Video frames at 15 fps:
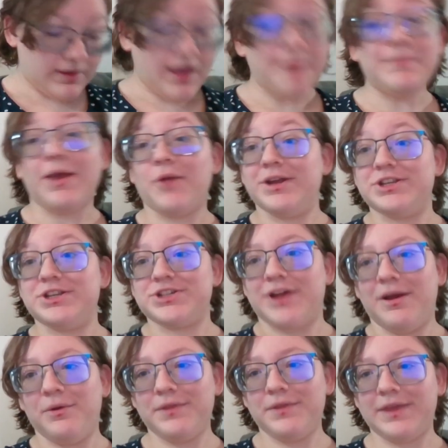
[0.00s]
I'm not quite sure
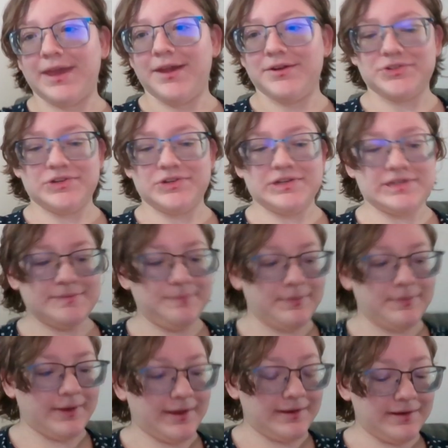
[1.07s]
how old the character is,
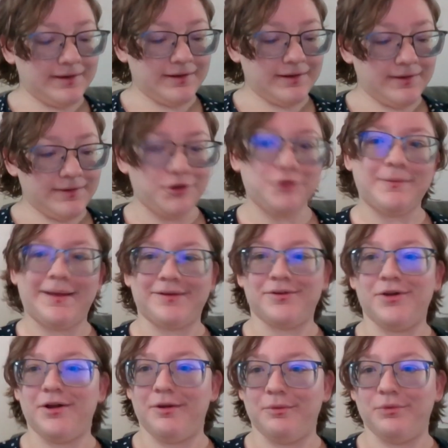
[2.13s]
but no matter
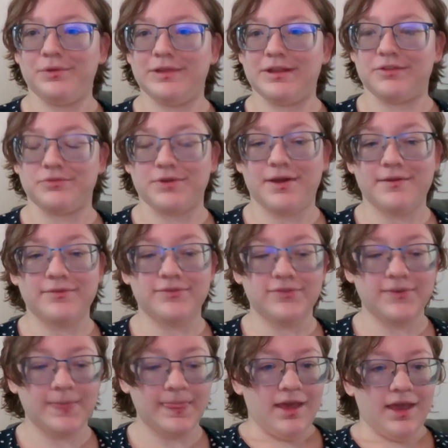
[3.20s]
how old, that's rough.
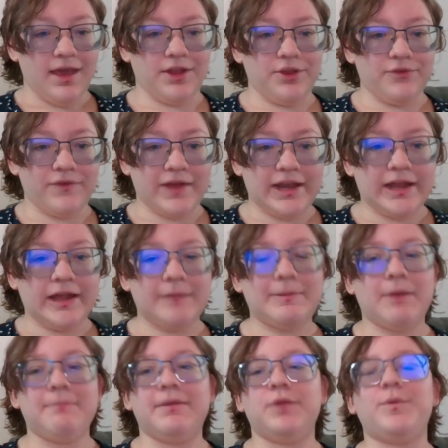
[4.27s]
And you find out
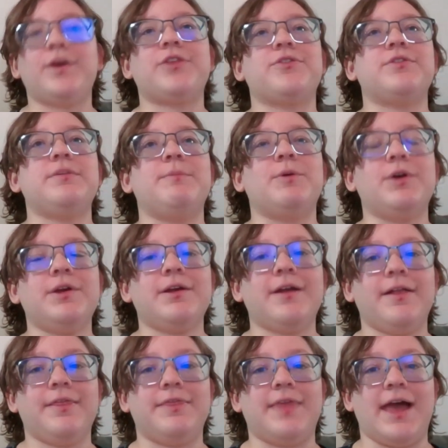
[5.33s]
about midway through the book
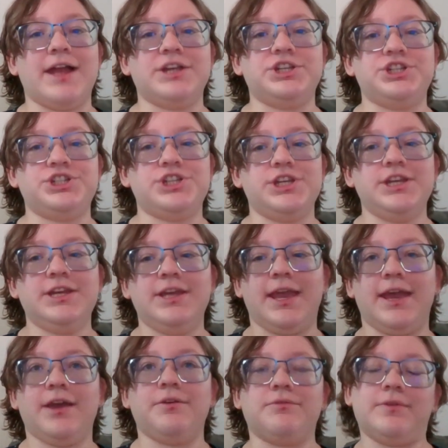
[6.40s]
that she
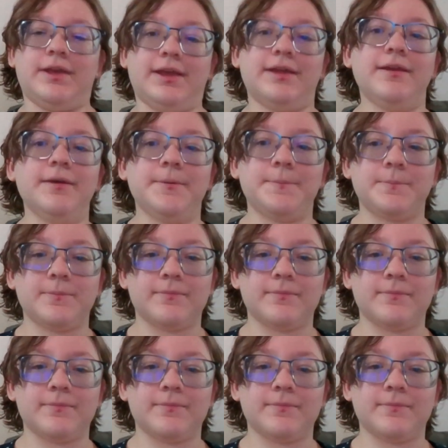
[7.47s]
can't read,